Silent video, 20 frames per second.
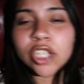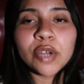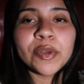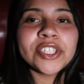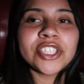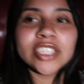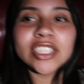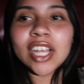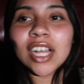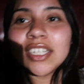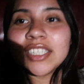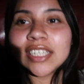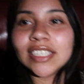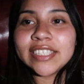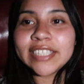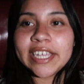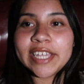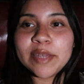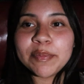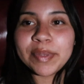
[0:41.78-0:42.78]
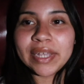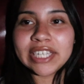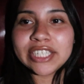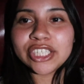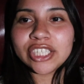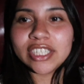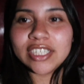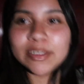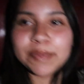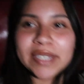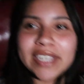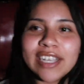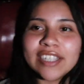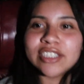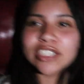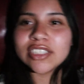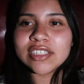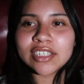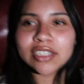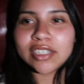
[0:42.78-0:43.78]
so we just got done taking pictures because
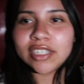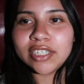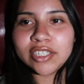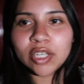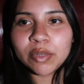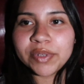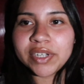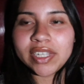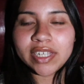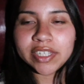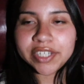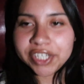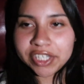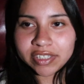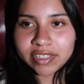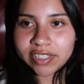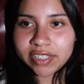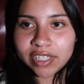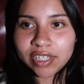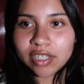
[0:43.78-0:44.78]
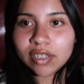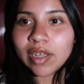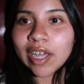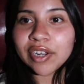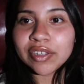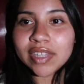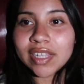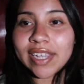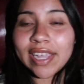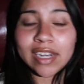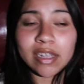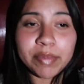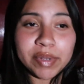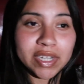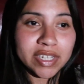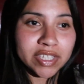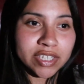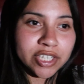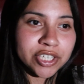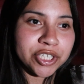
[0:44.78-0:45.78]
there's literally nobody in here still. I don't think
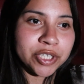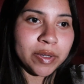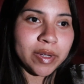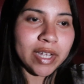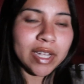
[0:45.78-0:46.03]
anybody's gonna show